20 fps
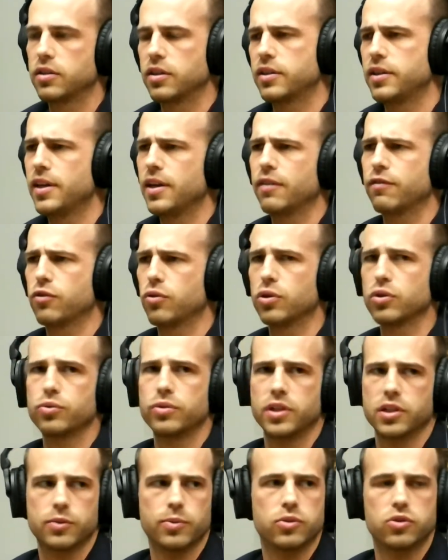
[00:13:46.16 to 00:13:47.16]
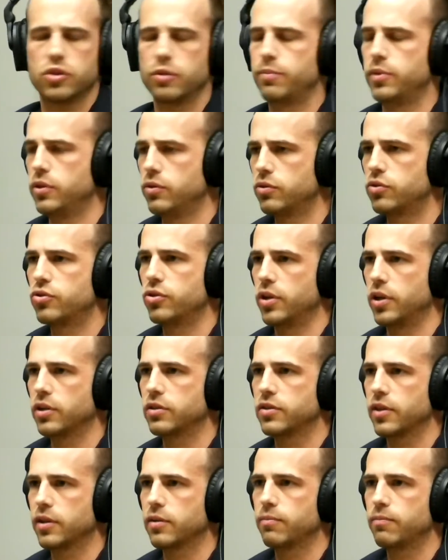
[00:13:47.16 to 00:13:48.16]
It's like, yeah, of course we're not supposed to abuse
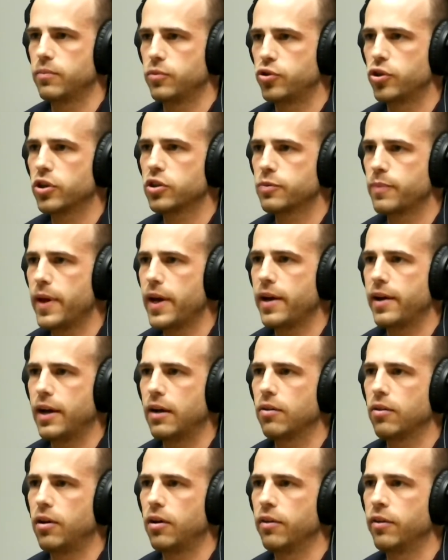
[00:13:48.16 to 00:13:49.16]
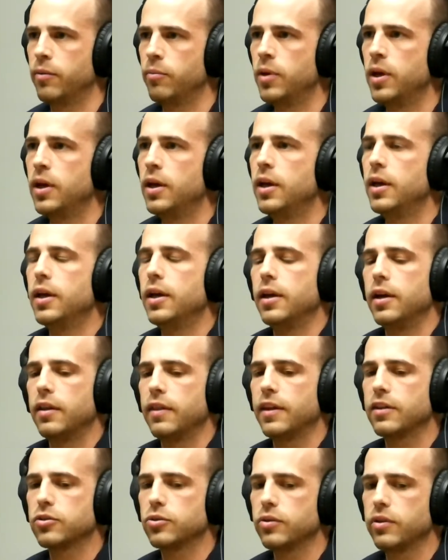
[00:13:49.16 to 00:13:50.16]
drugs. Like drugs bad, outlaw them.
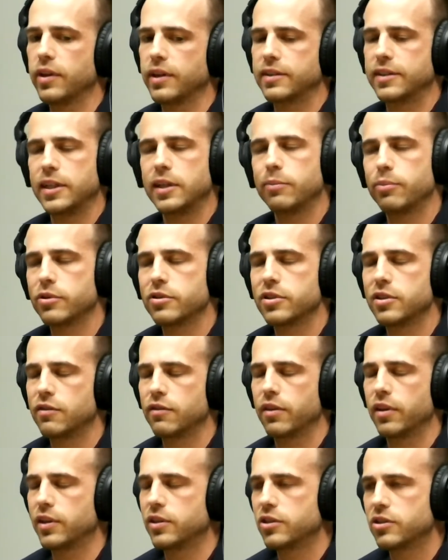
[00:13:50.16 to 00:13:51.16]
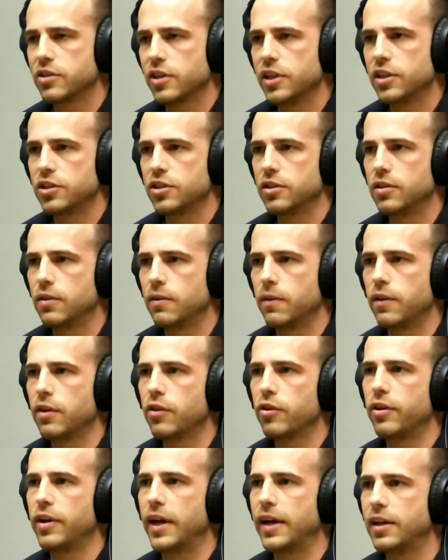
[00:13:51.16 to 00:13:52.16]
That's only like 10% of the legislation. The
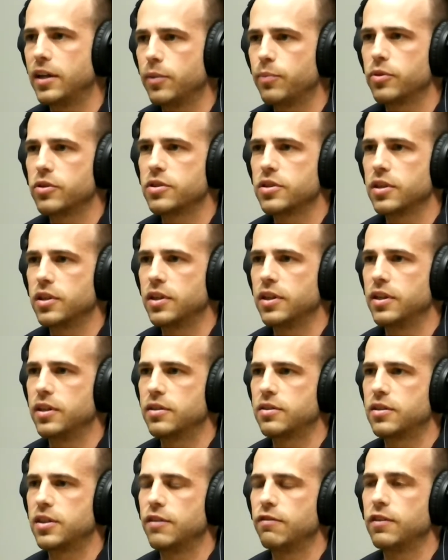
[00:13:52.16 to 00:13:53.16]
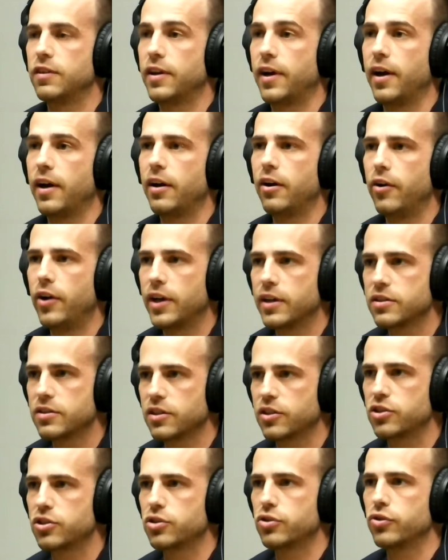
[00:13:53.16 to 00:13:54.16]
other 90% is giving the IRS
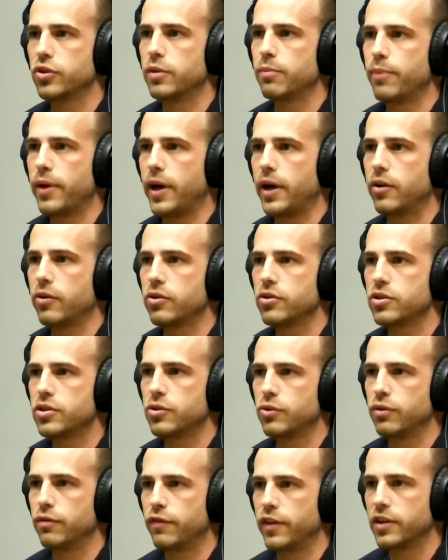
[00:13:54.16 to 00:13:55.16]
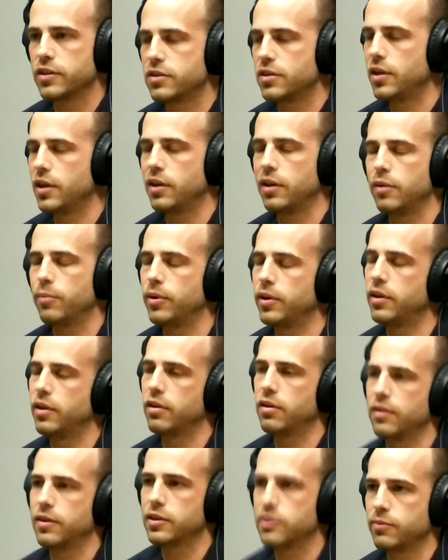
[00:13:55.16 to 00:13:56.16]
extreme powers to investigate anybody it
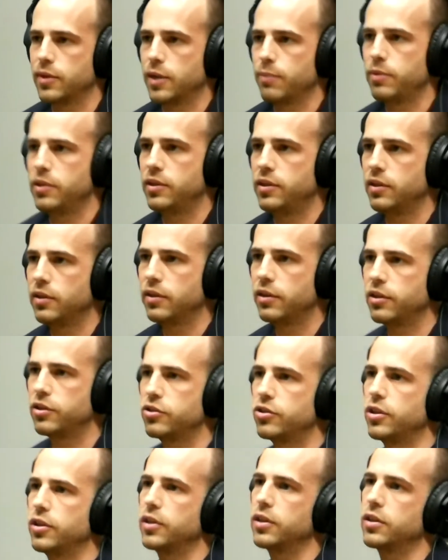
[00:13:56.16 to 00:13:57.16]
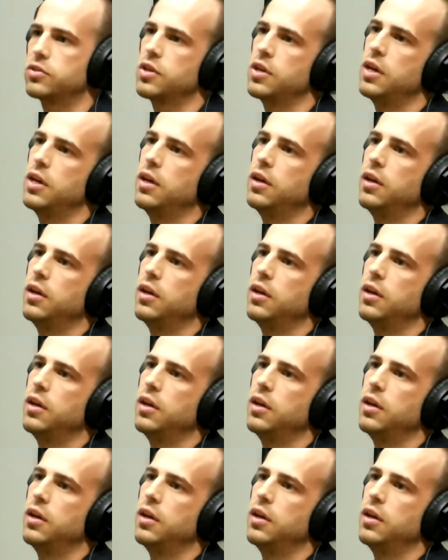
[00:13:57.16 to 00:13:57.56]
thinks might be dealing in drugs.